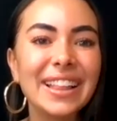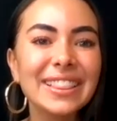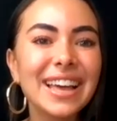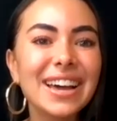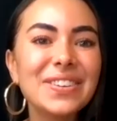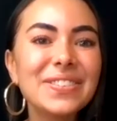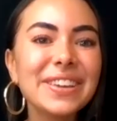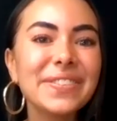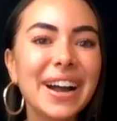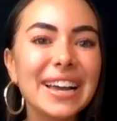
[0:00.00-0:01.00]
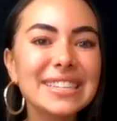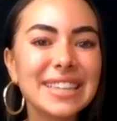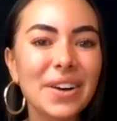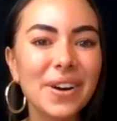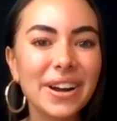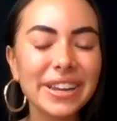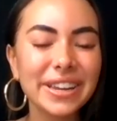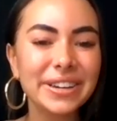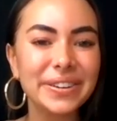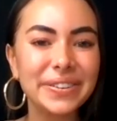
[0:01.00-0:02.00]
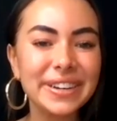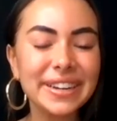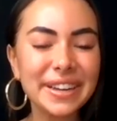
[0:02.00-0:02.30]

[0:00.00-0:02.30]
Hello, you guys, how are you?